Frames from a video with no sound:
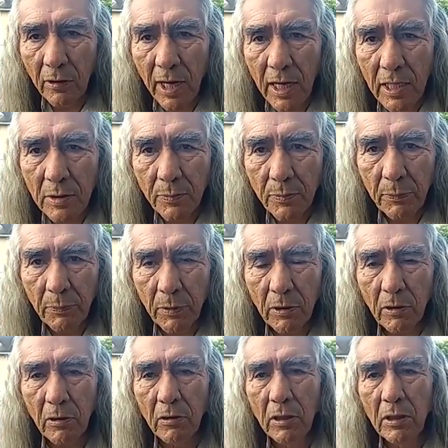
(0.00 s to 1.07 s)
As
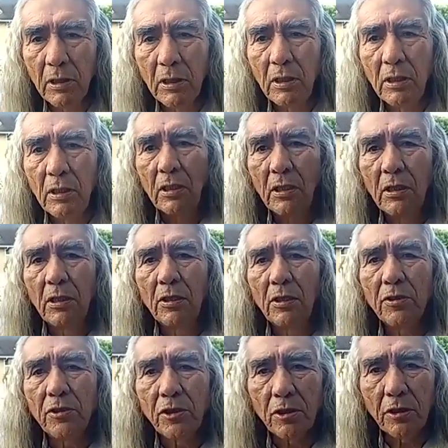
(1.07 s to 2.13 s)
people
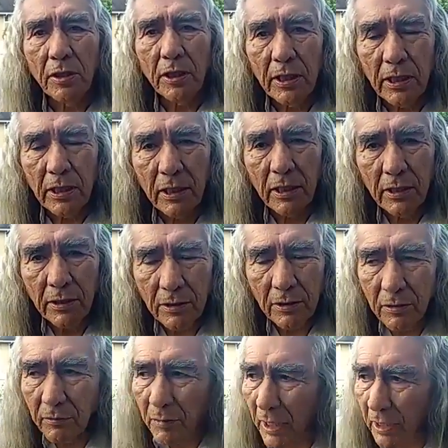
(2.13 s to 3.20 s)
journeyed,
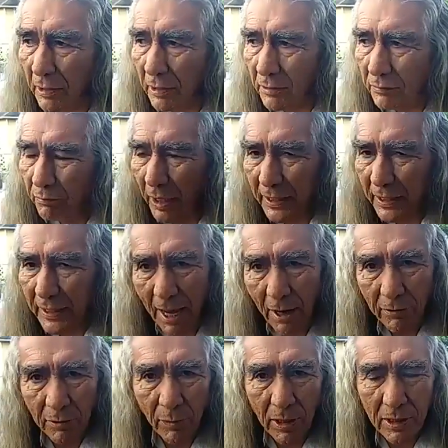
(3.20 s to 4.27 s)
my
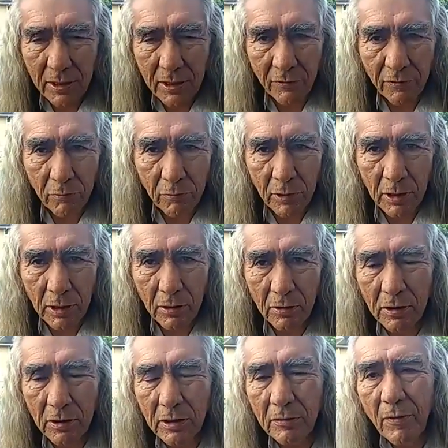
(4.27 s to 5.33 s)
counterparts, if you will,
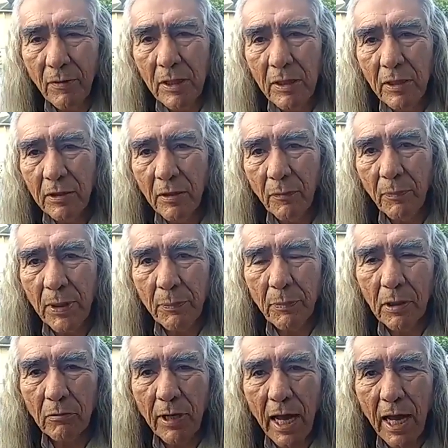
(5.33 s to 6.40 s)
or the
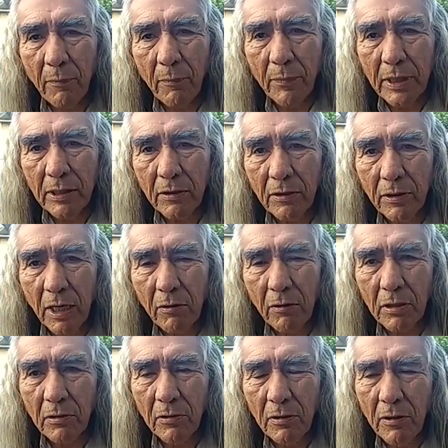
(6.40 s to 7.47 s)
people around me, they
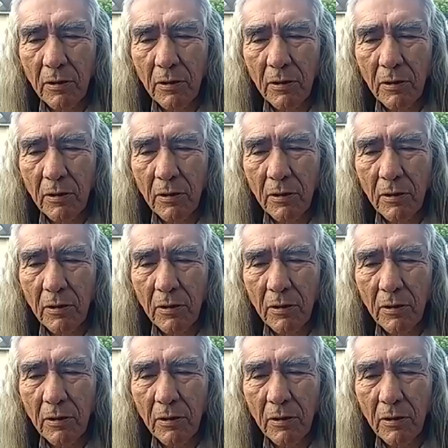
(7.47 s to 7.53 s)
were